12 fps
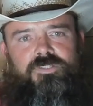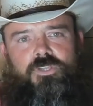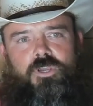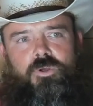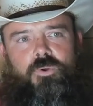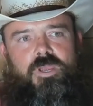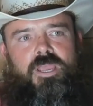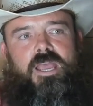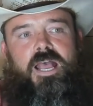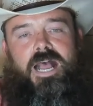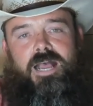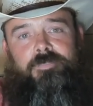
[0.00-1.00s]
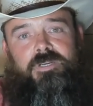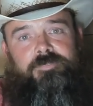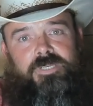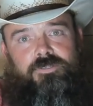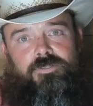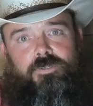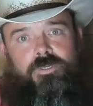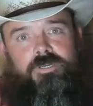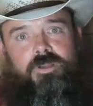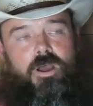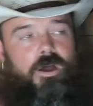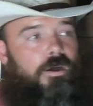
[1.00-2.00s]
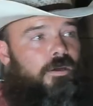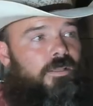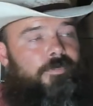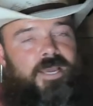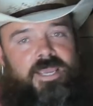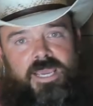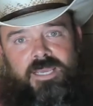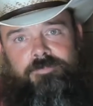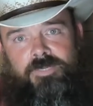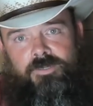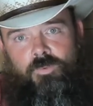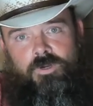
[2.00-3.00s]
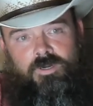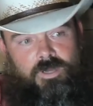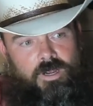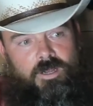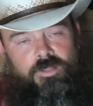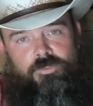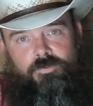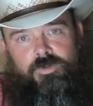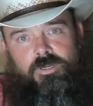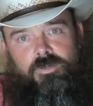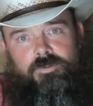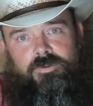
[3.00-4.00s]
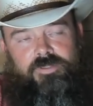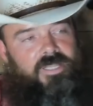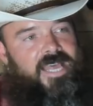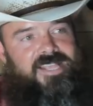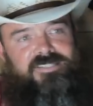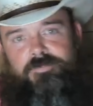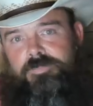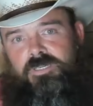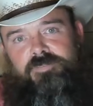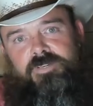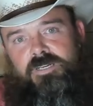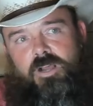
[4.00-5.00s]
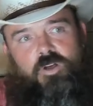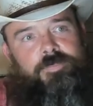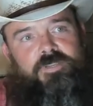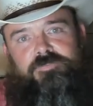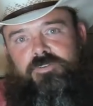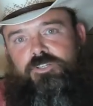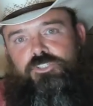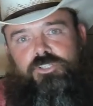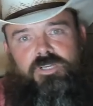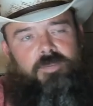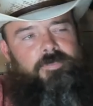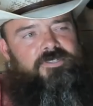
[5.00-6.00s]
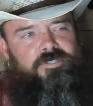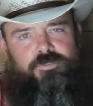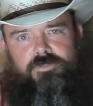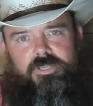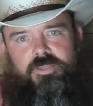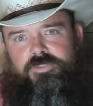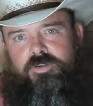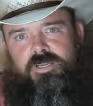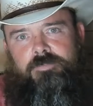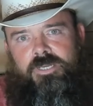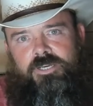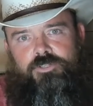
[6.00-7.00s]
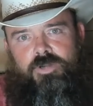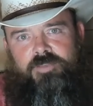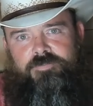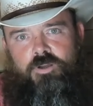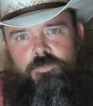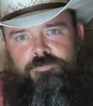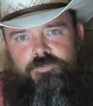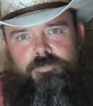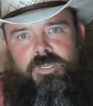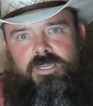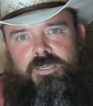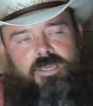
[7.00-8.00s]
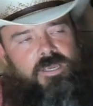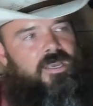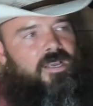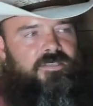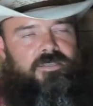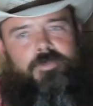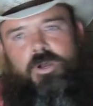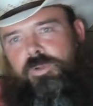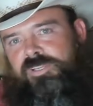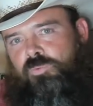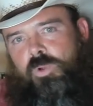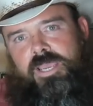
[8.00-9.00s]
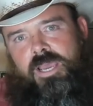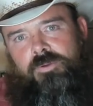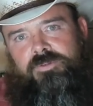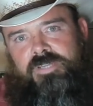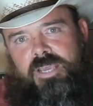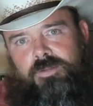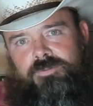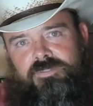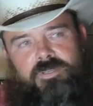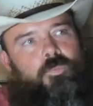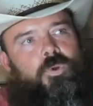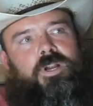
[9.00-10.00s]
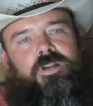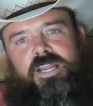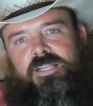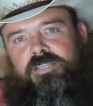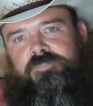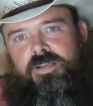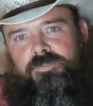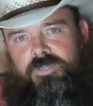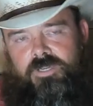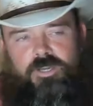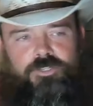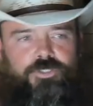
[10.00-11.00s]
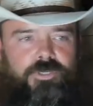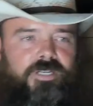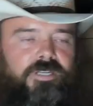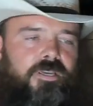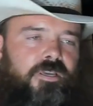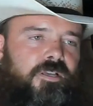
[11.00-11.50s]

So I'm going to be doing all of my admin work on the road. The last bit of it, I'll be finishing up. It's usually a 30 minute drive home for me because I'm always way out in town somewhere and I live out in the country.